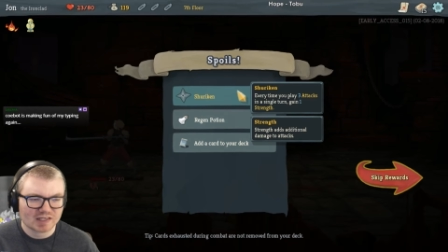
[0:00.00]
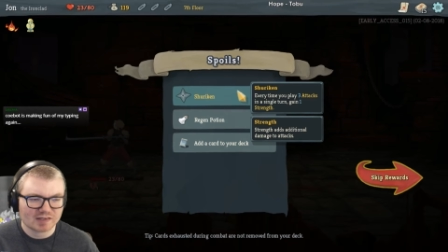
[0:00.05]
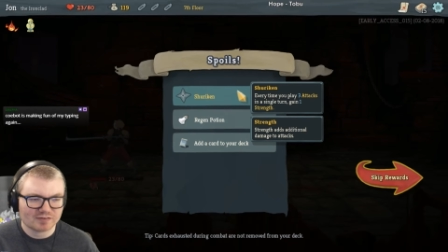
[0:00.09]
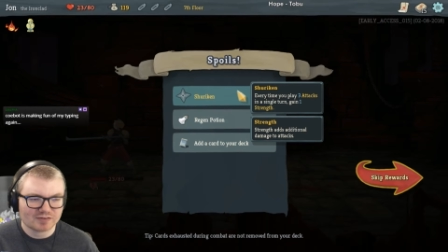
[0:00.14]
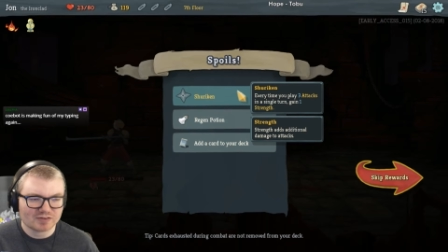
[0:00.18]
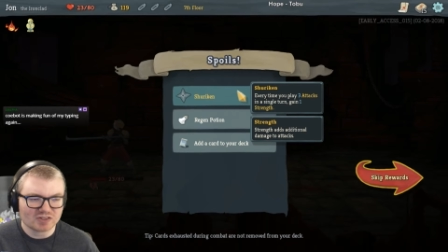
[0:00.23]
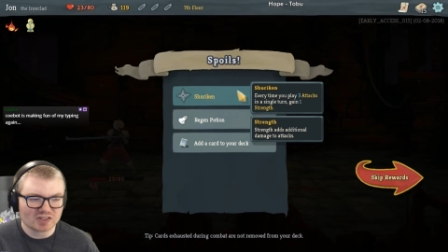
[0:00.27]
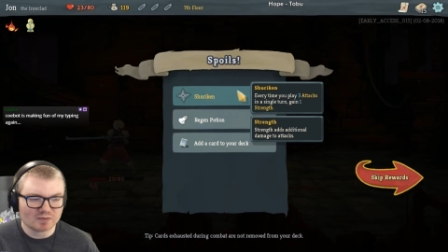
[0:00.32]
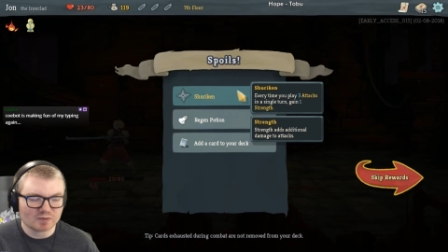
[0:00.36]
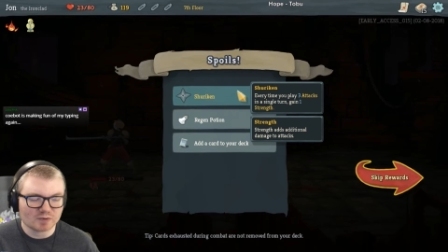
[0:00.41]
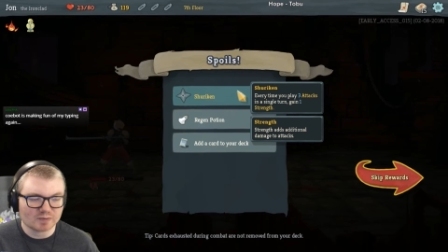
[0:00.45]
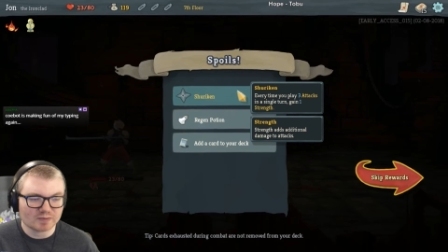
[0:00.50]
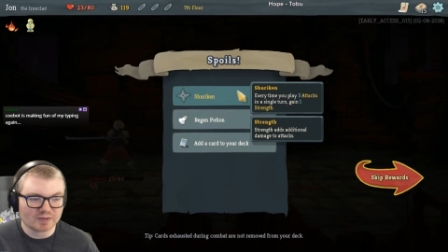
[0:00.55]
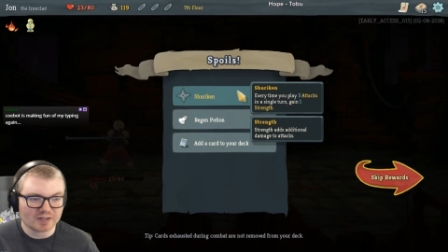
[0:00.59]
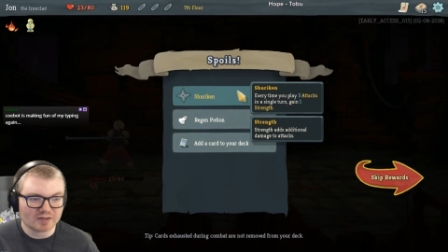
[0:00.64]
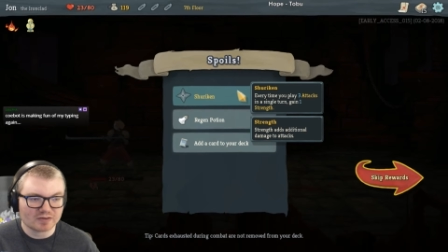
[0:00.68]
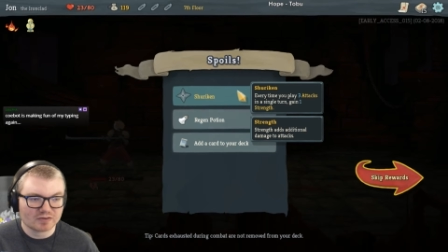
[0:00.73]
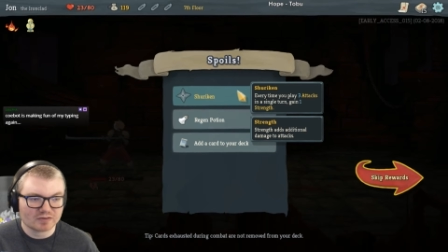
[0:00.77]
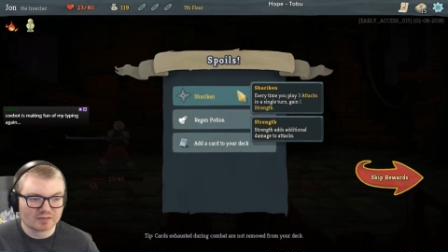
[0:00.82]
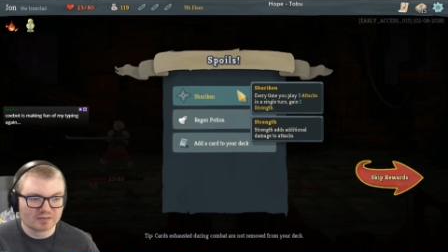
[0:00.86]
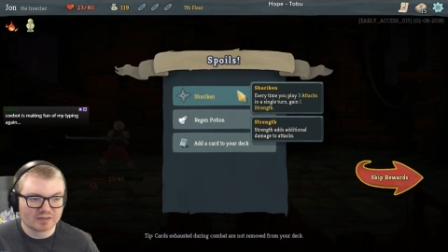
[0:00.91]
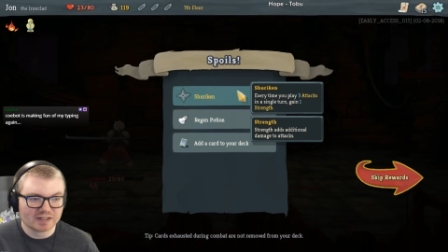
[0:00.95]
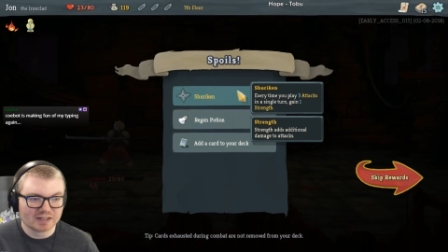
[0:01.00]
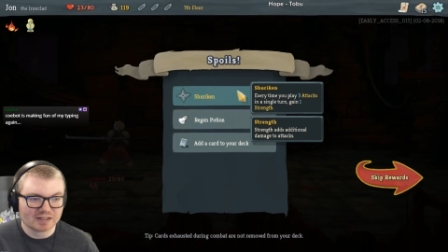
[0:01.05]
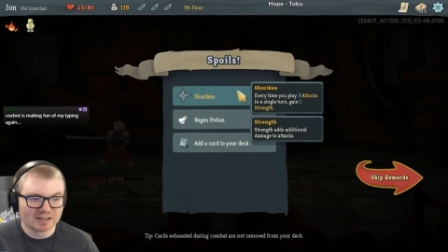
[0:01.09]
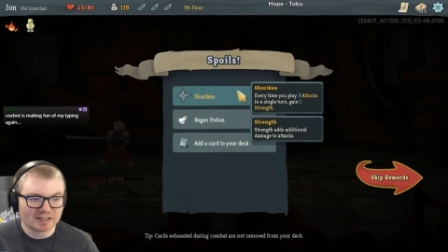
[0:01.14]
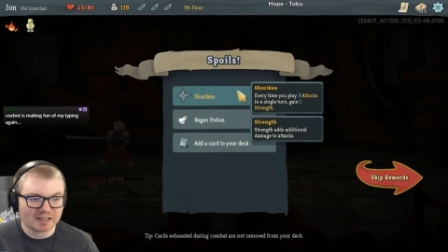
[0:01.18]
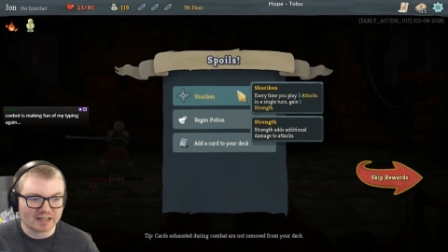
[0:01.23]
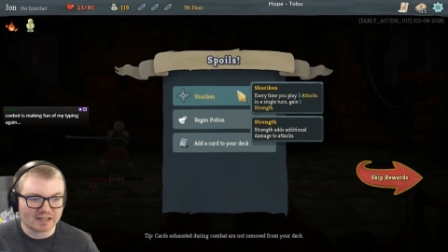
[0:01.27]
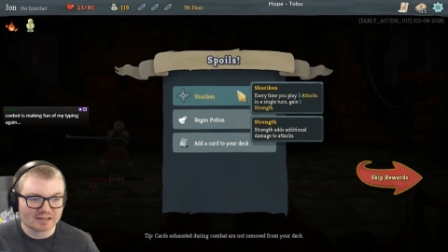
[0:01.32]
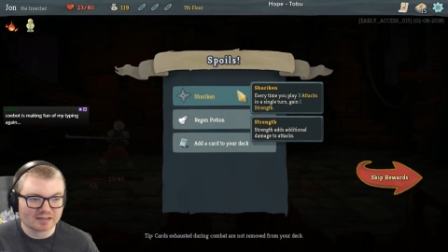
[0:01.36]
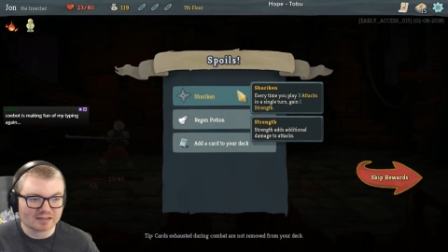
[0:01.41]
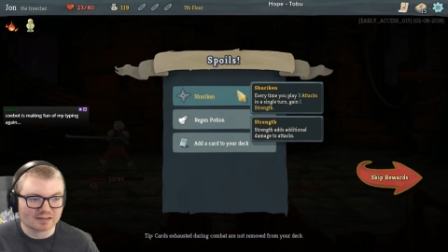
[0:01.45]
Every time you play three
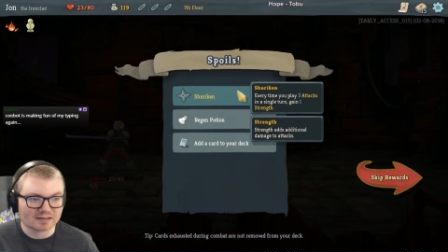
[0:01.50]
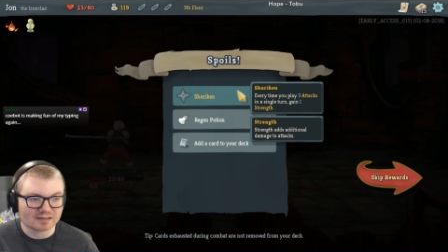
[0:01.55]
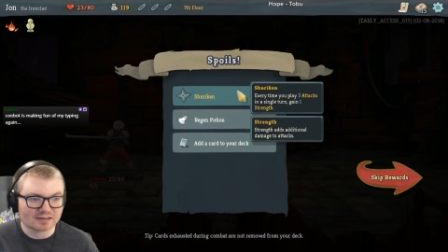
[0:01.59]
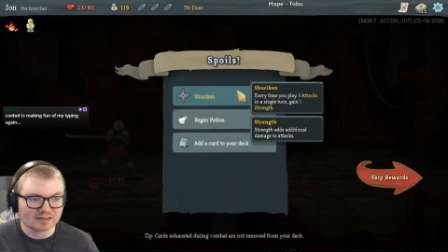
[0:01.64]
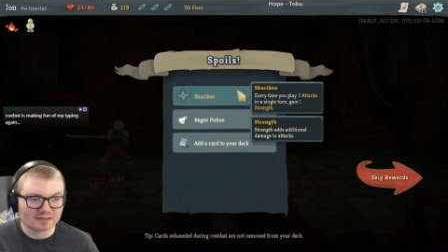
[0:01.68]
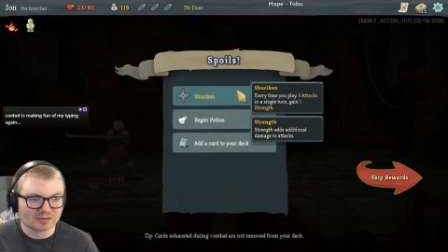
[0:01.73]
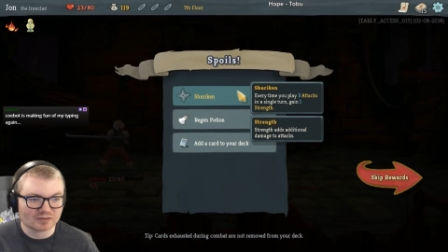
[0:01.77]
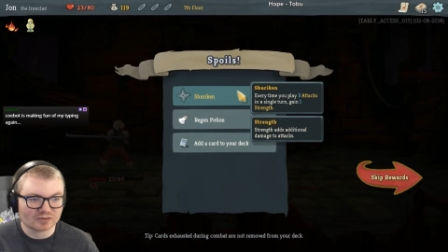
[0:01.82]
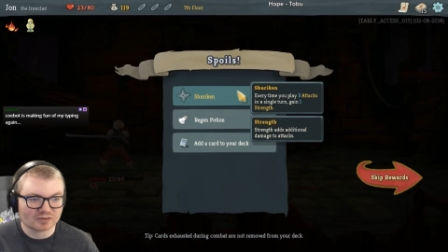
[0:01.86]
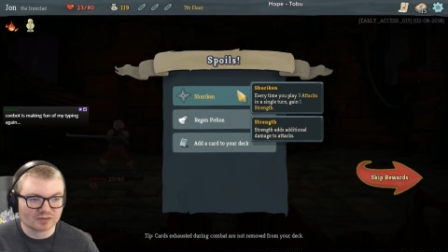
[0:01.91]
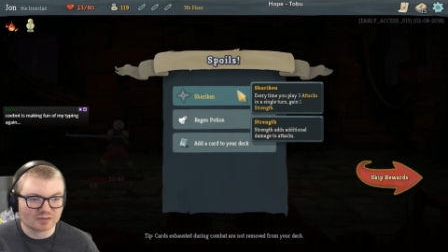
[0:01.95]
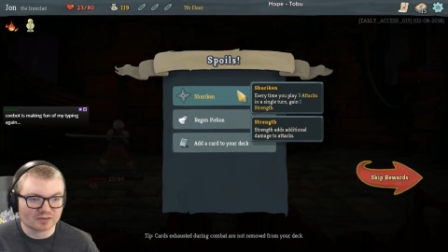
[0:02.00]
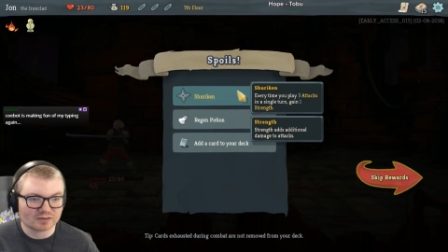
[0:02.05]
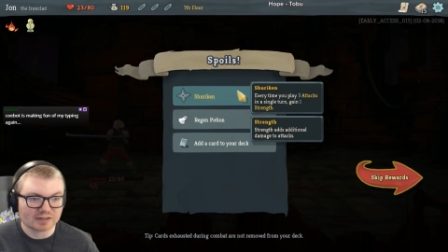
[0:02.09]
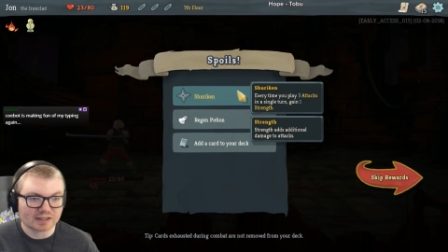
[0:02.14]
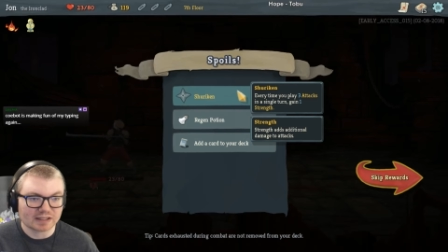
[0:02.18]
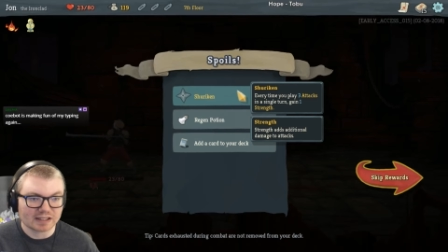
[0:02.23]
attacks in a single turn,